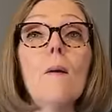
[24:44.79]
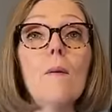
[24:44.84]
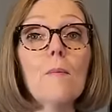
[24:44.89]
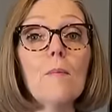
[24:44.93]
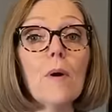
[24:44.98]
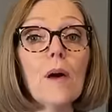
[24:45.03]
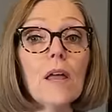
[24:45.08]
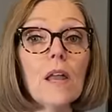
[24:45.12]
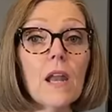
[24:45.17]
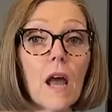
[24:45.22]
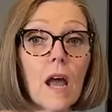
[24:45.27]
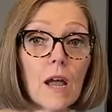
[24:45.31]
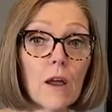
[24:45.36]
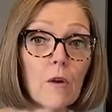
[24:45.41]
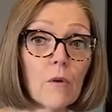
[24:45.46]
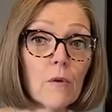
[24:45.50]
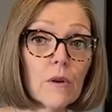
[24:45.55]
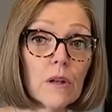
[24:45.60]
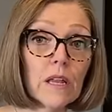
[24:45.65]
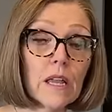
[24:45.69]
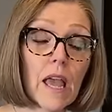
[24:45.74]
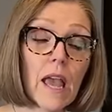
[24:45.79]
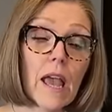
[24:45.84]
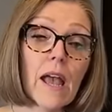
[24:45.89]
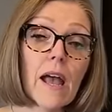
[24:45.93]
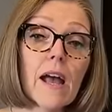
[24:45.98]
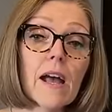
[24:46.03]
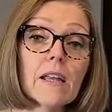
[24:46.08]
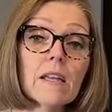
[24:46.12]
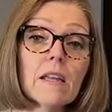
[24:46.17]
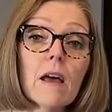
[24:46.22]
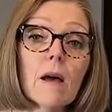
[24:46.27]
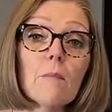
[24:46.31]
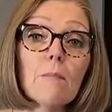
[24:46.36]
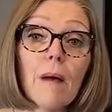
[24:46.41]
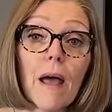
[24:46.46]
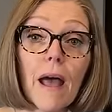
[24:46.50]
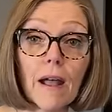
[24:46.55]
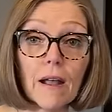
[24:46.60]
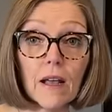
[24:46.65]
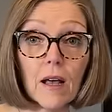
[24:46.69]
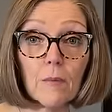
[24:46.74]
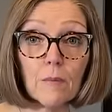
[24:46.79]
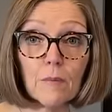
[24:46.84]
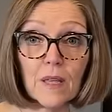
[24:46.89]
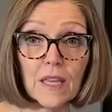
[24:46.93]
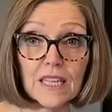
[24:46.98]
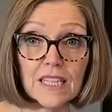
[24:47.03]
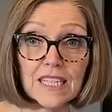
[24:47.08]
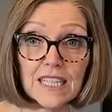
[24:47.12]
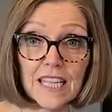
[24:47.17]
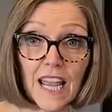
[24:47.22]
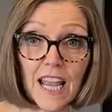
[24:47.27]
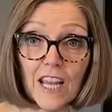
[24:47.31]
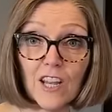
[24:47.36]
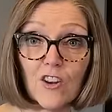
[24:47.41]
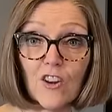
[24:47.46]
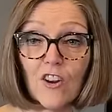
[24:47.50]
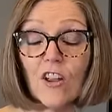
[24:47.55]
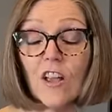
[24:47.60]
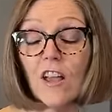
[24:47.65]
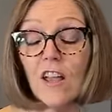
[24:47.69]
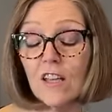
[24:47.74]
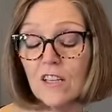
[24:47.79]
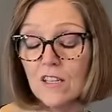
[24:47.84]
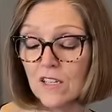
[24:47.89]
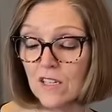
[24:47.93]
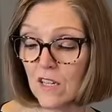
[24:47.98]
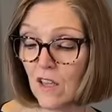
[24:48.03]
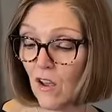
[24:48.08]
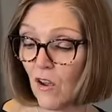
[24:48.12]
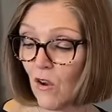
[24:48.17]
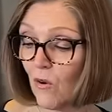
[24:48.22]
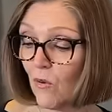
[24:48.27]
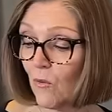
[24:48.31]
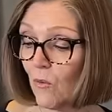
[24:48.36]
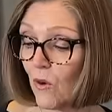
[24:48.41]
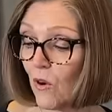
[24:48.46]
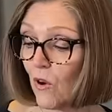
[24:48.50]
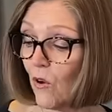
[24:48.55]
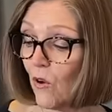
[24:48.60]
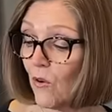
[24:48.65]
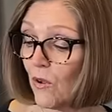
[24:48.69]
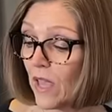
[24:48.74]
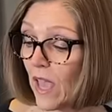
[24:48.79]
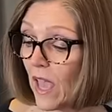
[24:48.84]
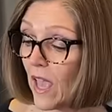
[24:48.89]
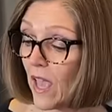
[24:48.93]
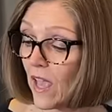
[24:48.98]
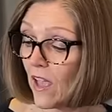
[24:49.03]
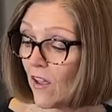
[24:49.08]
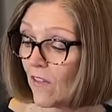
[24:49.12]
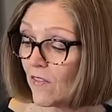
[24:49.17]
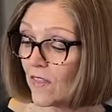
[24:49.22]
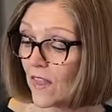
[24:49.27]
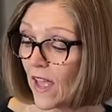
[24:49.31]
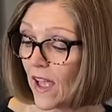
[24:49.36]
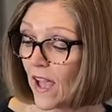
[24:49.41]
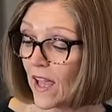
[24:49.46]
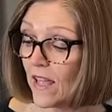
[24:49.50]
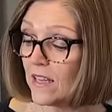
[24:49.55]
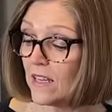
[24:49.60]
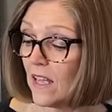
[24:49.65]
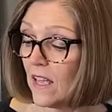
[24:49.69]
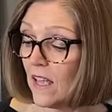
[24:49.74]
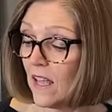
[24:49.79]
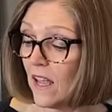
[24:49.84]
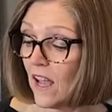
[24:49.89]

but I already had a backup container, so we're okay on that.